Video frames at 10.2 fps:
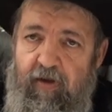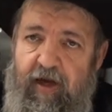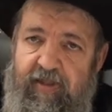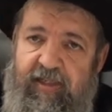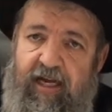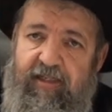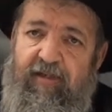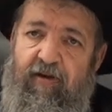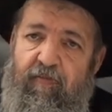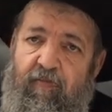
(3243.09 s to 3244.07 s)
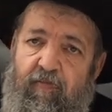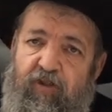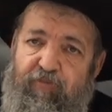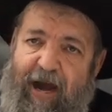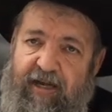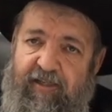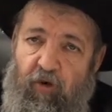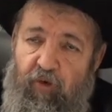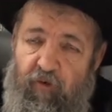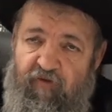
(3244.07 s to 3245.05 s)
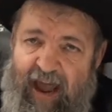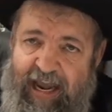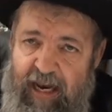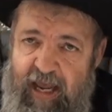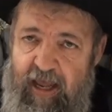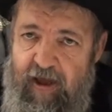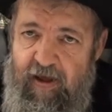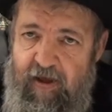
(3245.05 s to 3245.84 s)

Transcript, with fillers: And it says Mishpachas Haruveni,